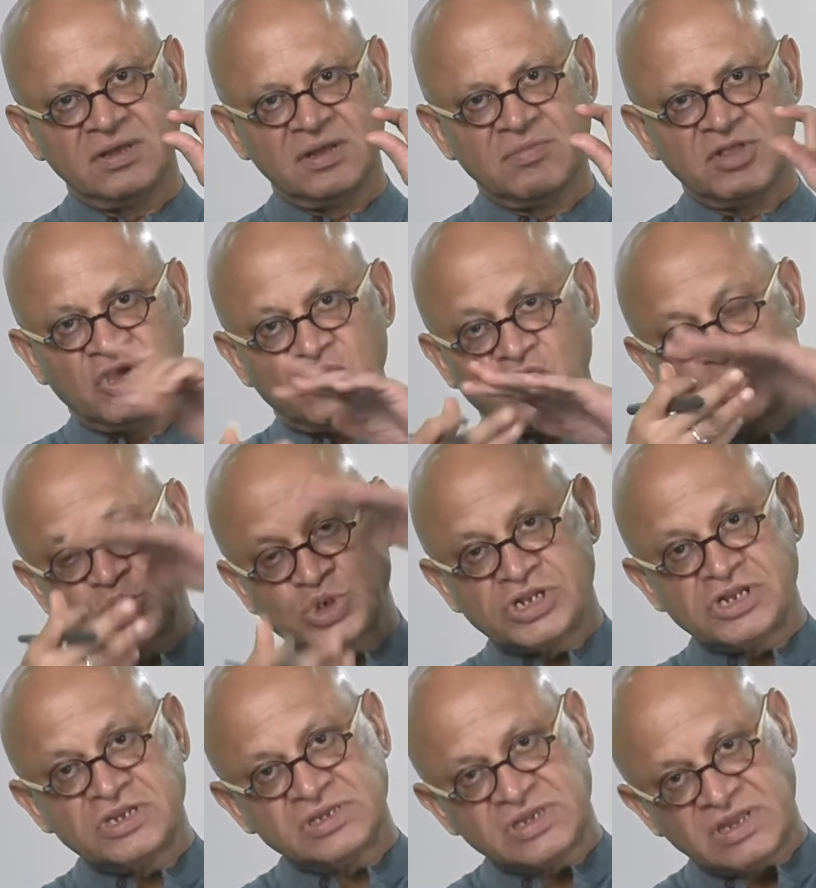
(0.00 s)
The
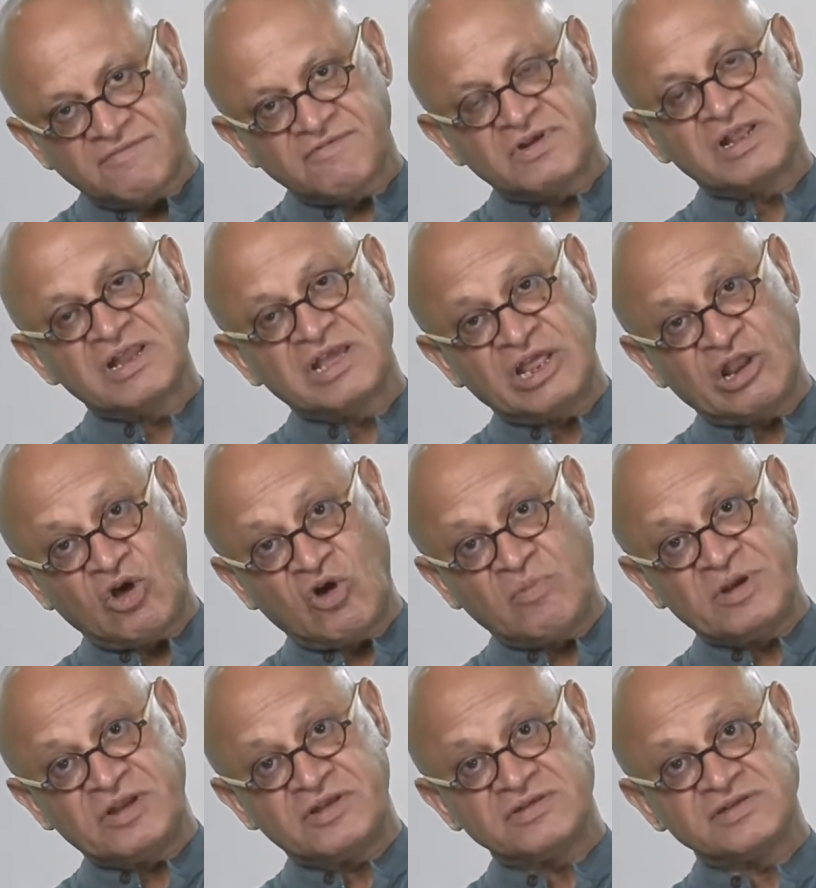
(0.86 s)
ocean is several
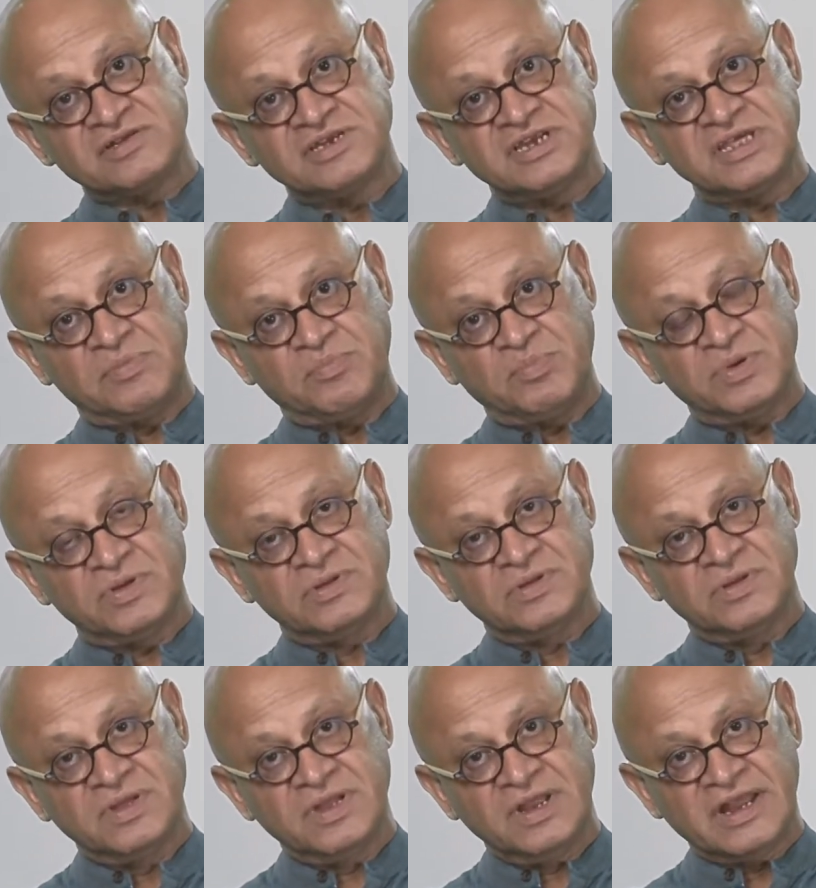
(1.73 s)
kilometers deep,
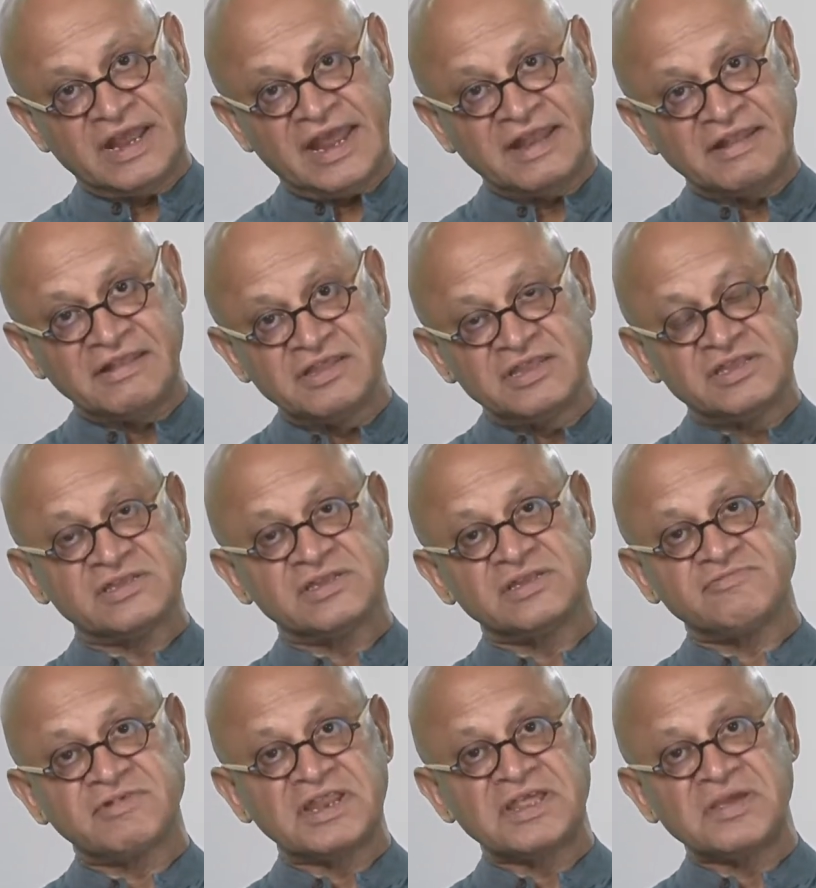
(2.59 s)
and this
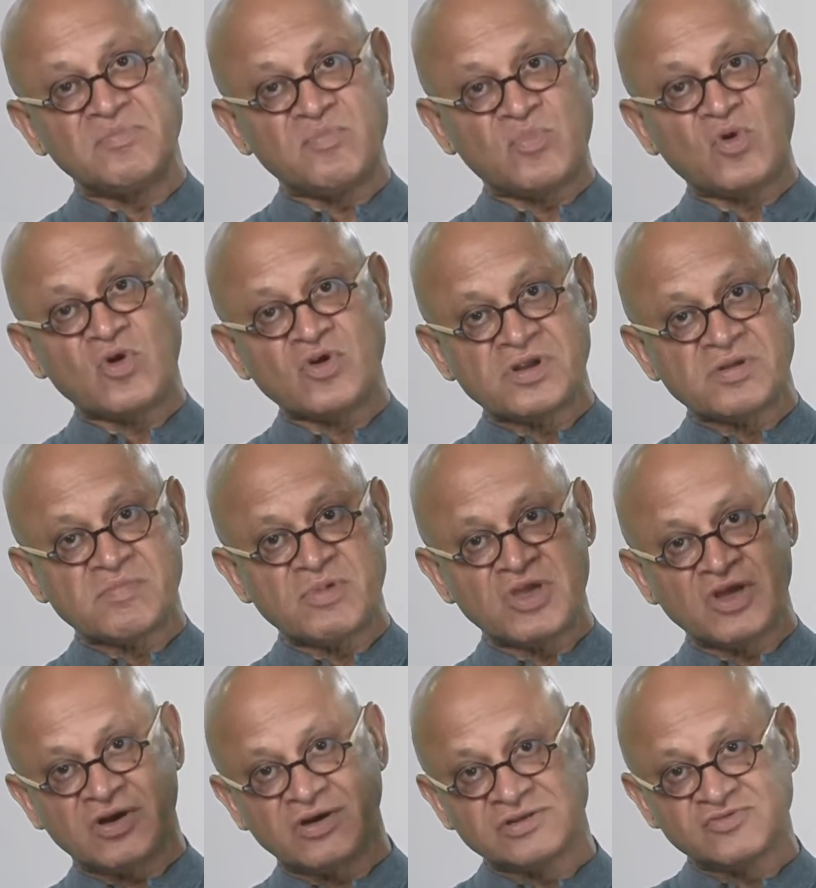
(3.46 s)
is very important
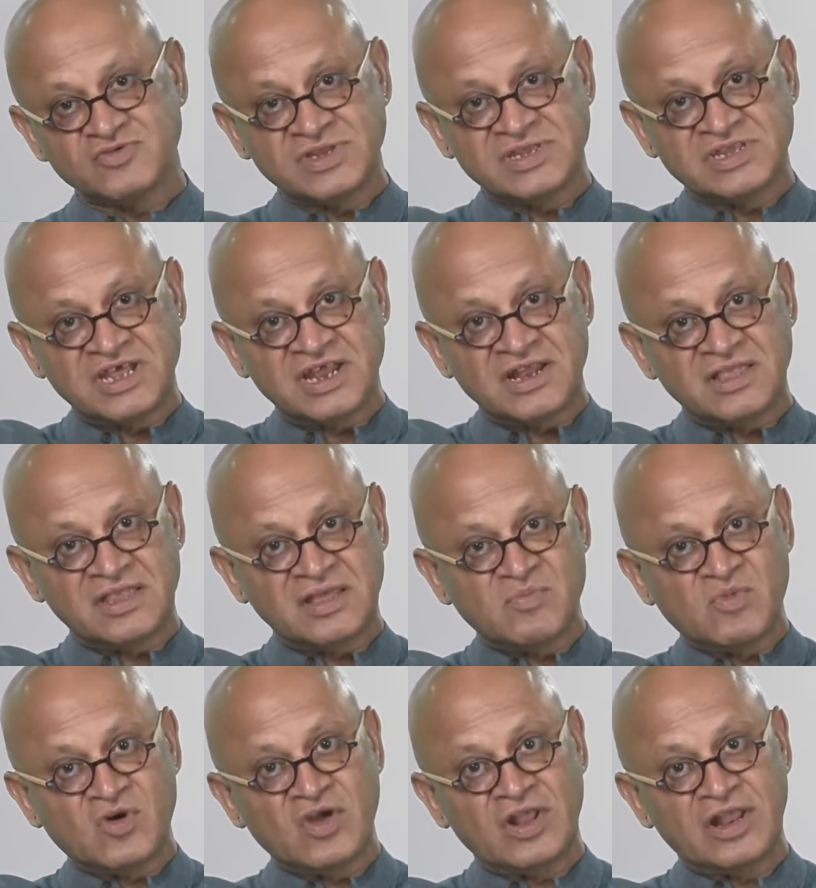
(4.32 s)
because we said
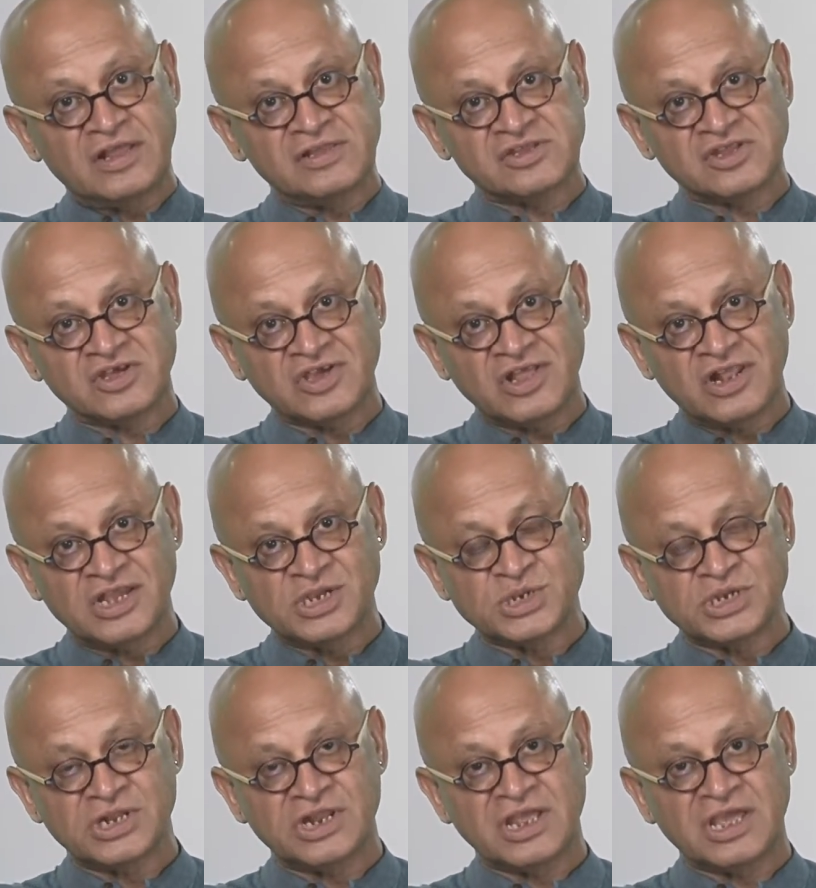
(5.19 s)
thermohaline
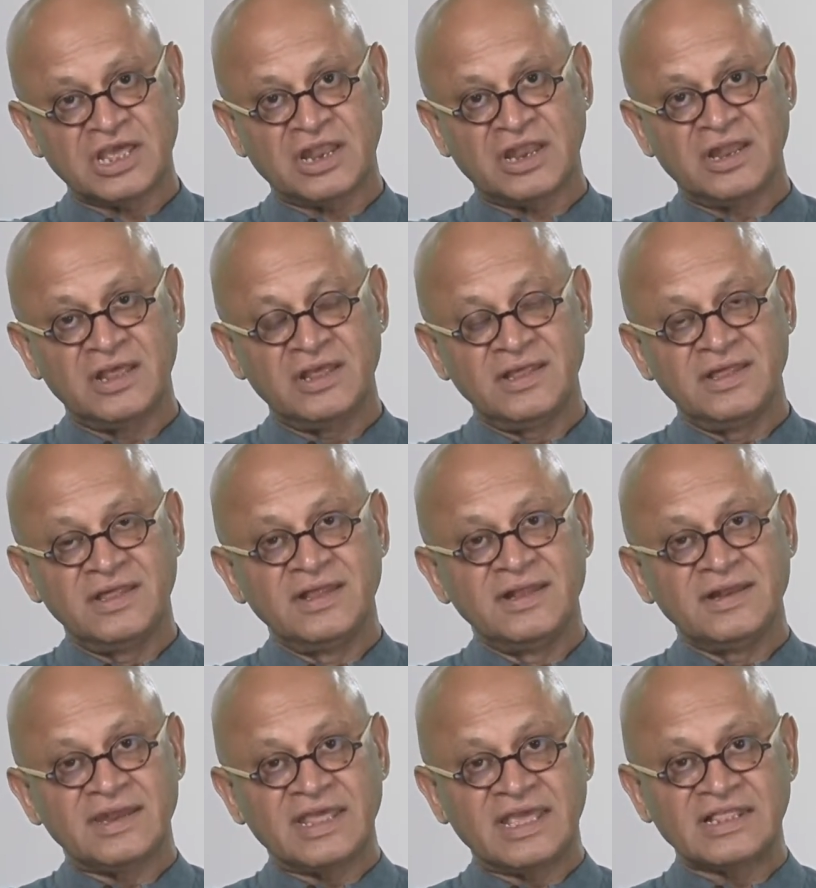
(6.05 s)
circulation can
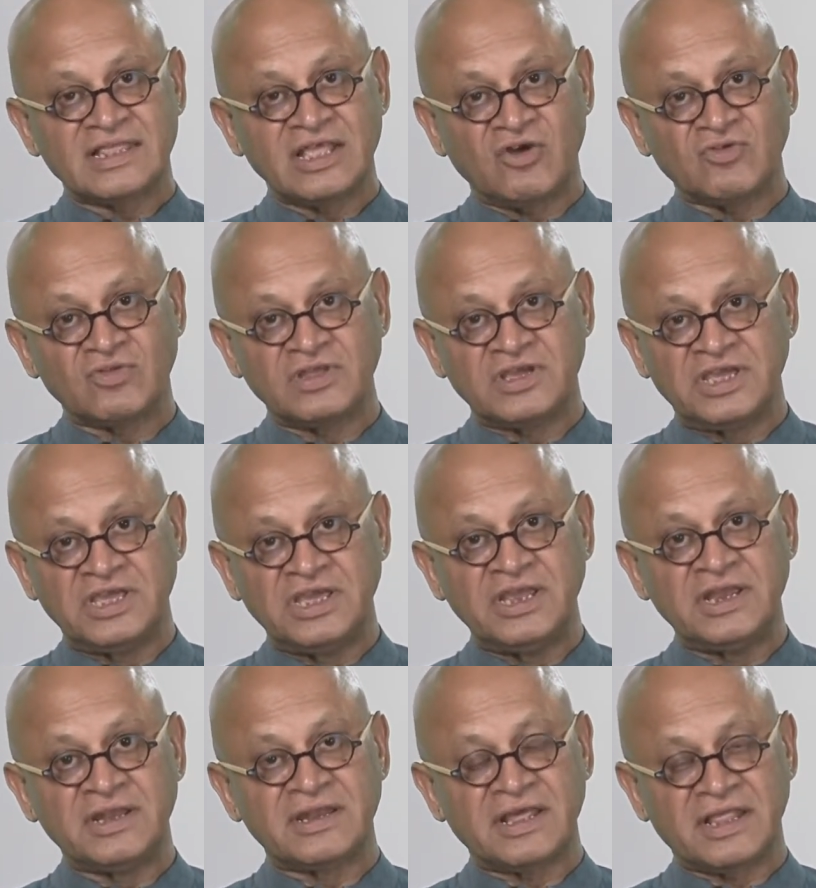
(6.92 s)
take down the
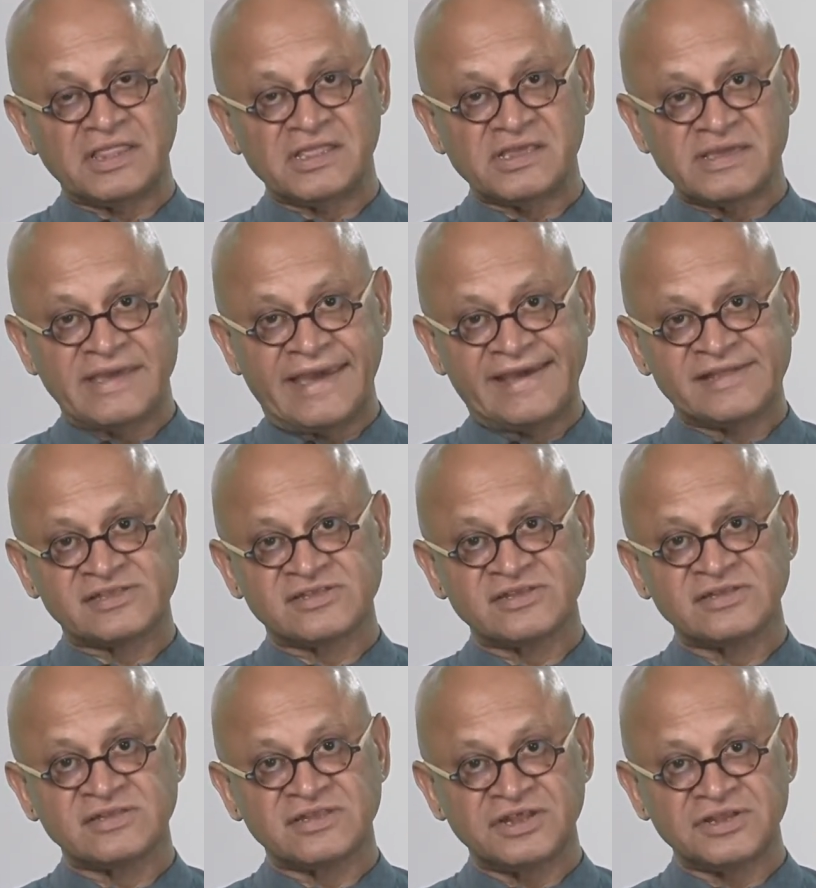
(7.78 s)
heat and the
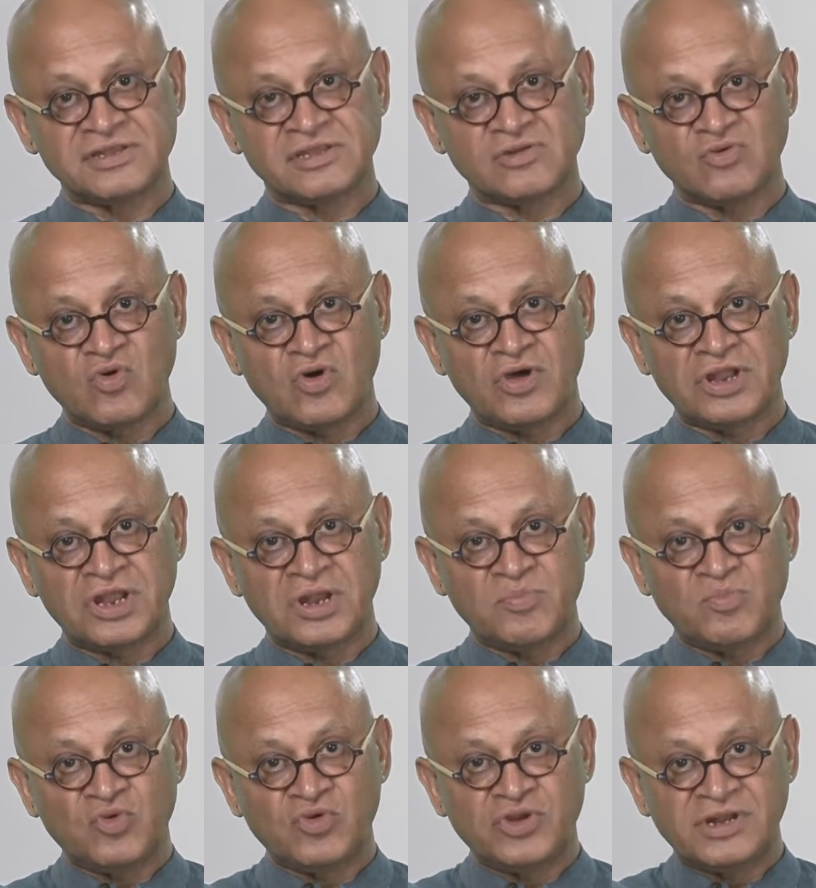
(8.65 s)
gases and so on
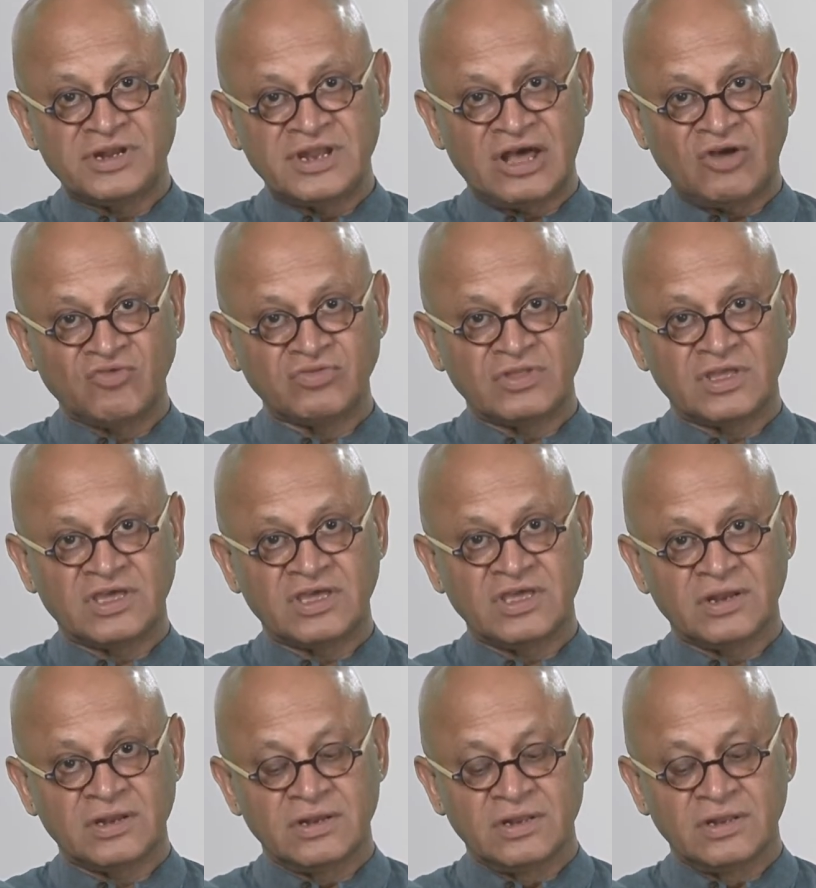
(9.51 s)
and put it down there.